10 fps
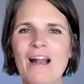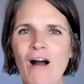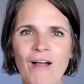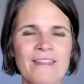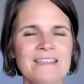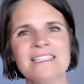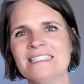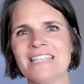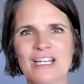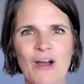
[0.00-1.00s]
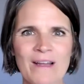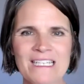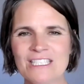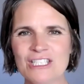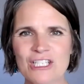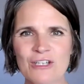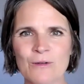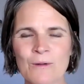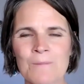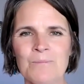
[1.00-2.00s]
All these things I know I need to
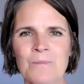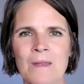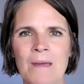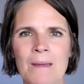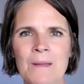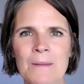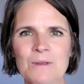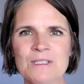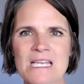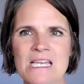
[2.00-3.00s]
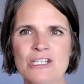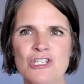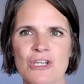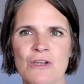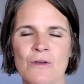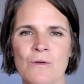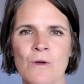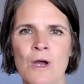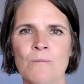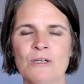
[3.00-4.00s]
do, but people tend
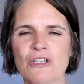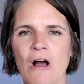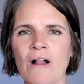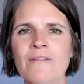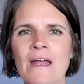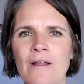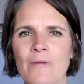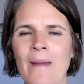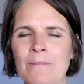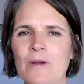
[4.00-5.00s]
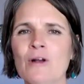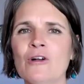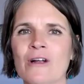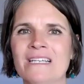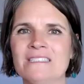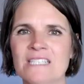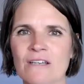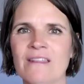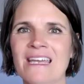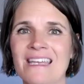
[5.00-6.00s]
to push all of that on the back burner
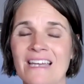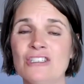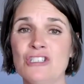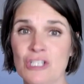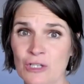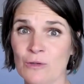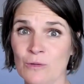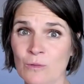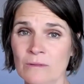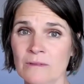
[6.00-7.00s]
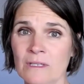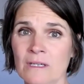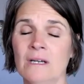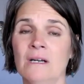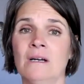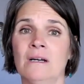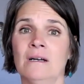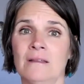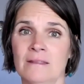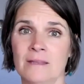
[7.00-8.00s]
until they get to
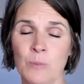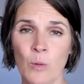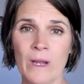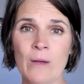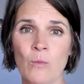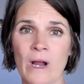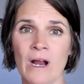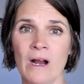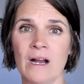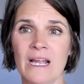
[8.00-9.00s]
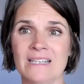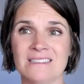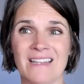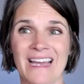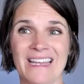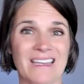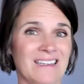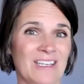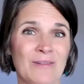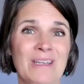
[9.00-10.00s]
the point where it's like,
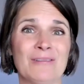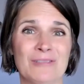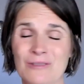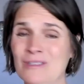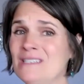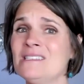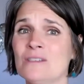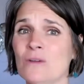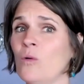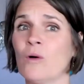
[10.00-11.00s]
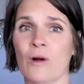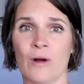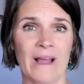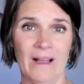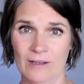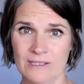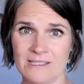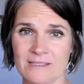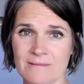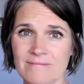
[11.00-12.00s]
you either do this or else.